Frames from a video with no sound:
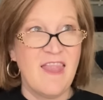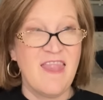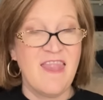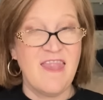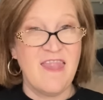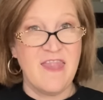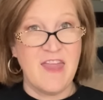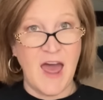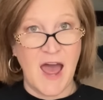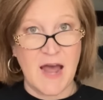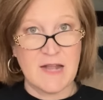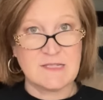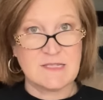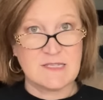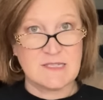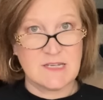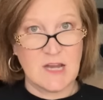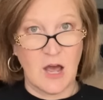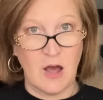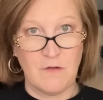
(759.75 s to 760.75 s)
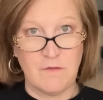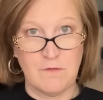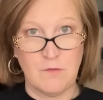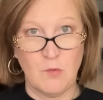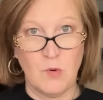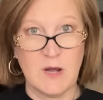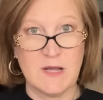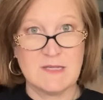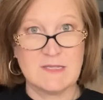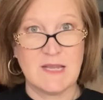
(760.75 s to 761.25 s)
That stuff
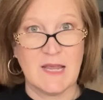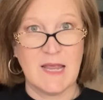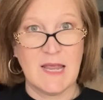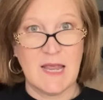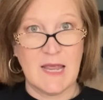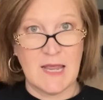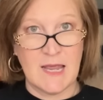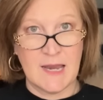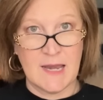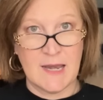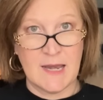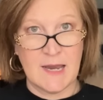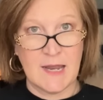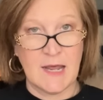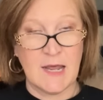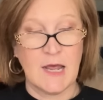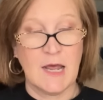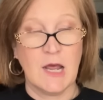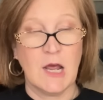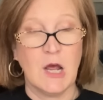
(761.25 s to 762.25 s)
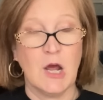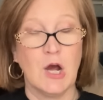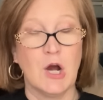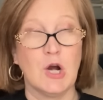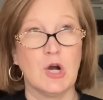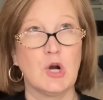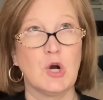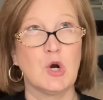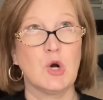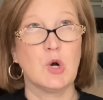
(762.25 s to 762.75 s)
was
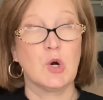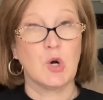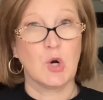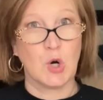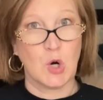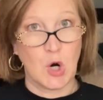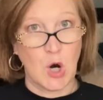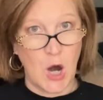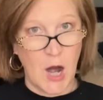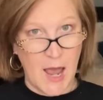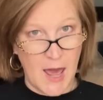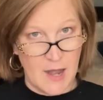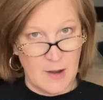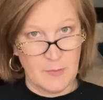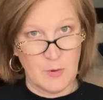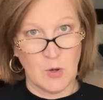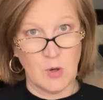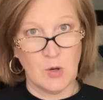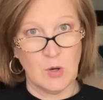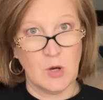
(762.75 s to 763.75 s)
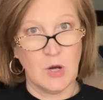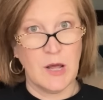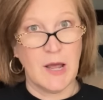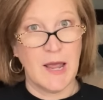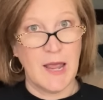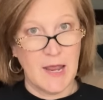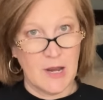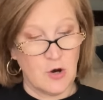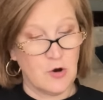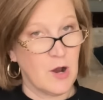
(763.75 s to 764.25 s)
incredible.
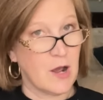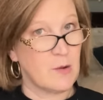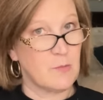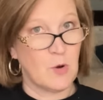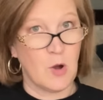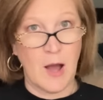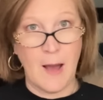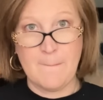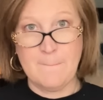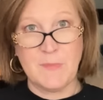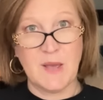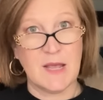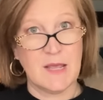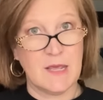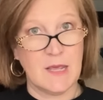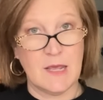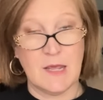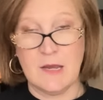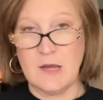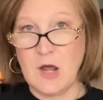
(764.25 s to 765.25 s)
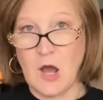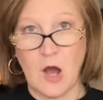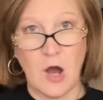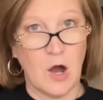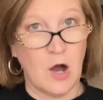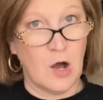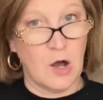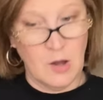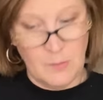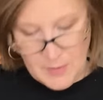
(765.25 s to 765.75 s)
Incredible. I'm picky. Not
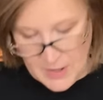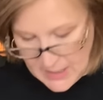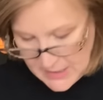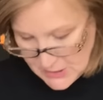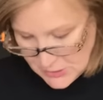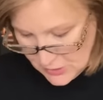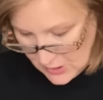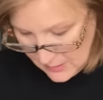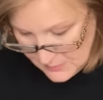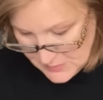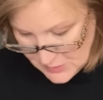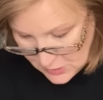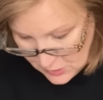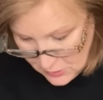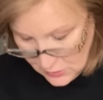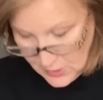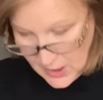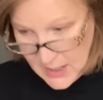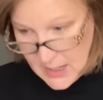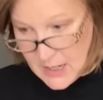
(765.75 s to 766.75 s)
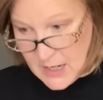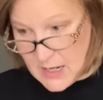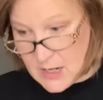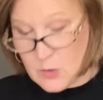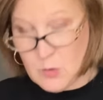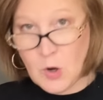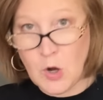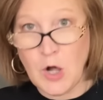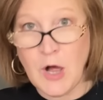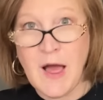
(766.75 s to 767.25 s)
all body scrubs are created
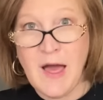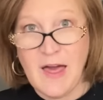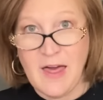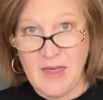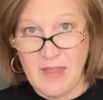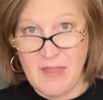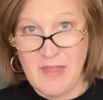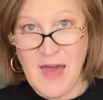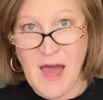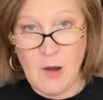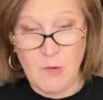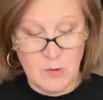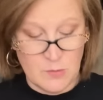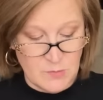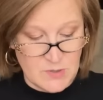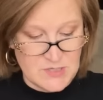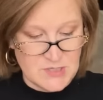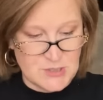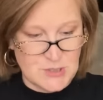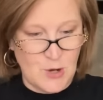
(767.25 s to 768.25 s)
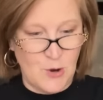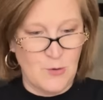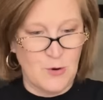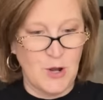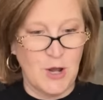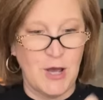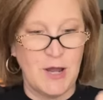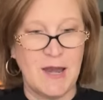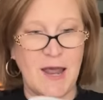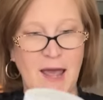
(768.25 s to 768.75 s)
equal. That one was so
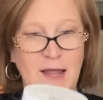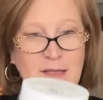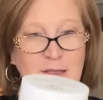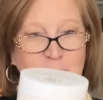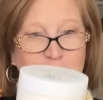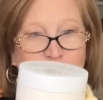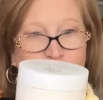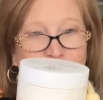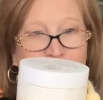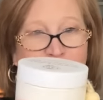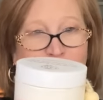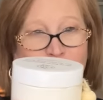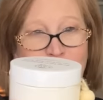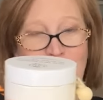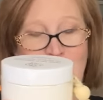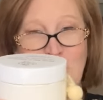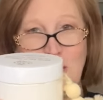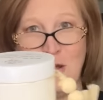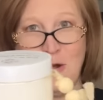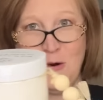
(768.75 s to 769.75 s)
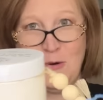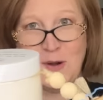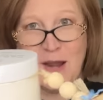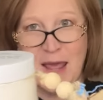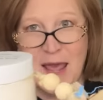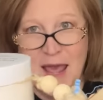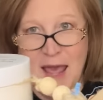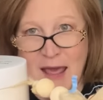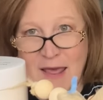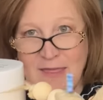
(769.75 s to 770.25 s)
good. And look how cute.
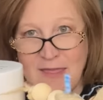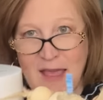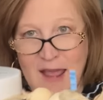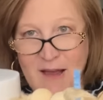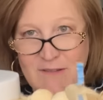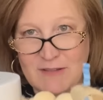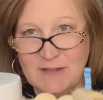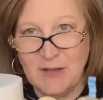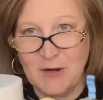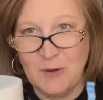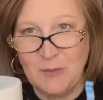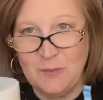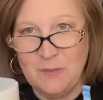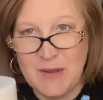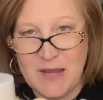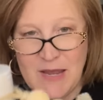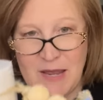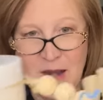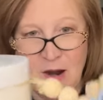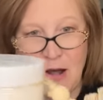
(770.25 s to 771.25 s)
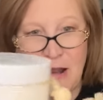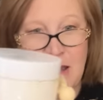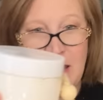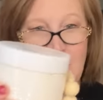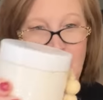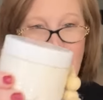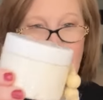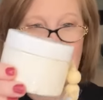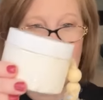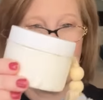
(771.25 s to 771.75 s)
They have a little bead on
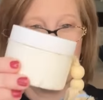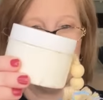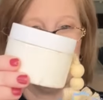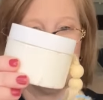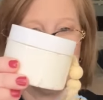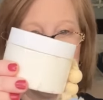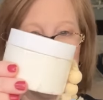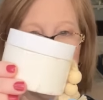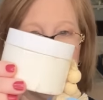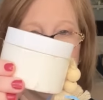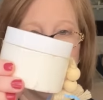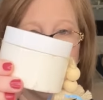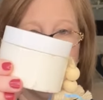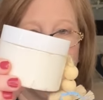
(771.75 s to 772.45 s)
here. Hold on.